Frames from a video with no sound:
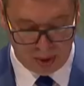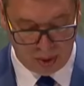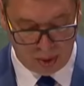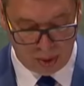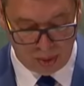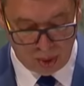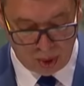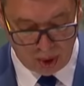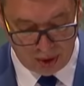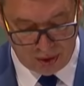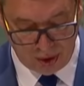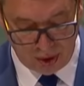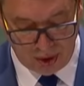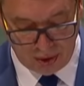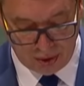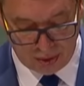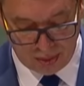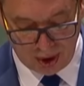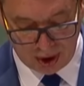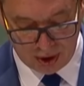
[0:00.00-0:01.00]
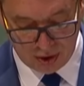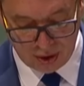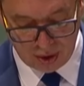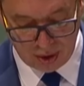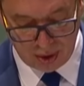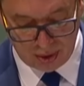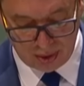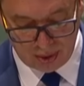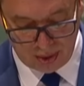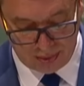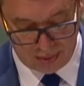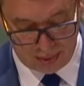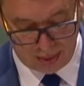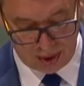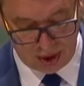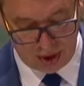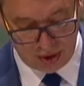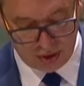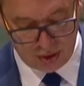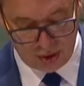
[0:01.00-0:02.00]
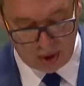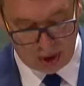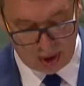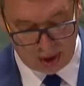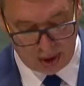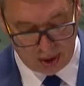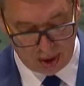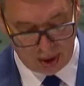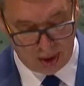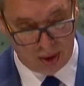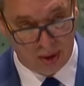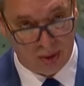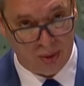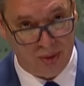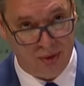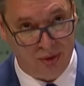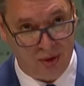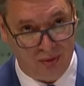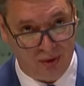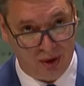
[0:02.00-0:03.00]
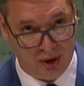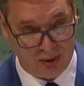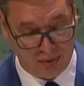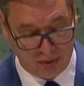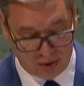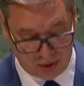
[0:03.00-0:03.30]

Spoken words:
towards the destruction of traditional conservative